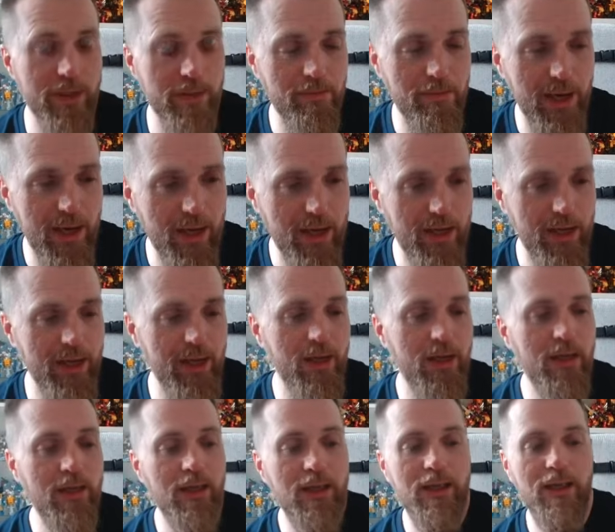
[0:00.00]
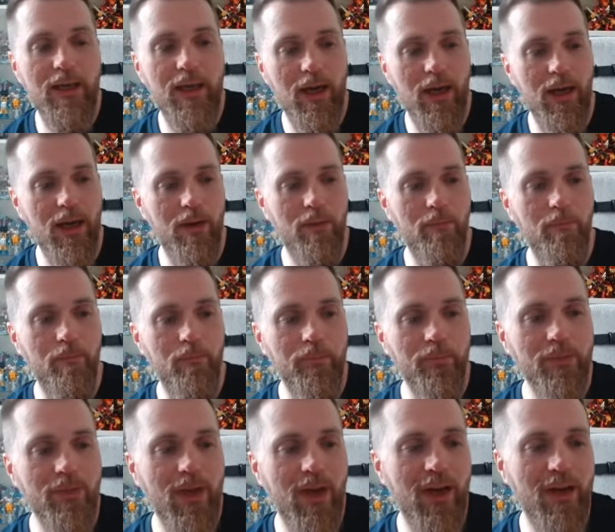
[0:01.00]
and media.
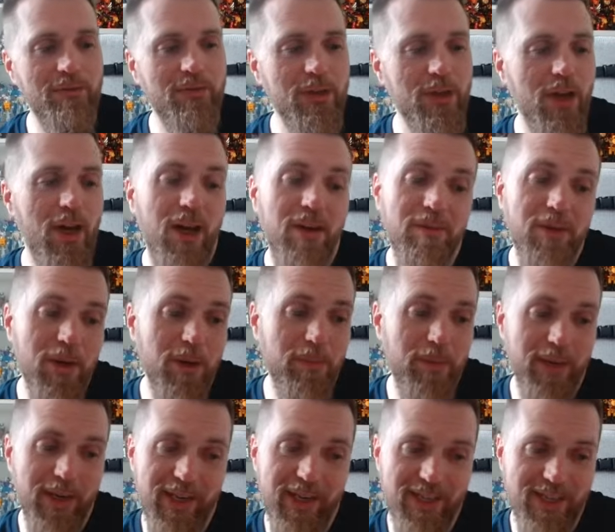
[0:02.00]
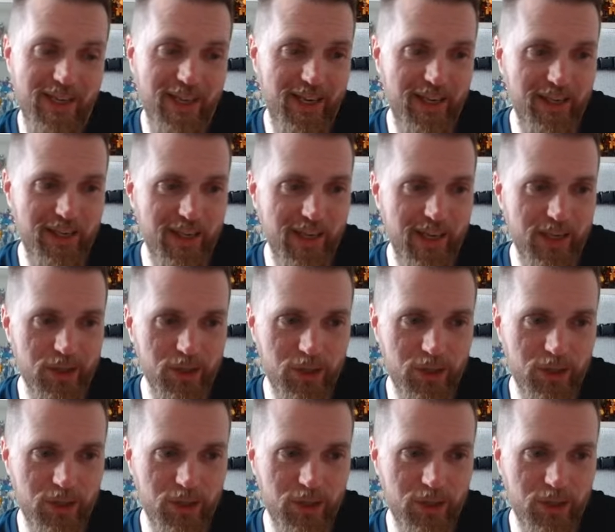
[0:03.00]
I'm going to put it in D tier.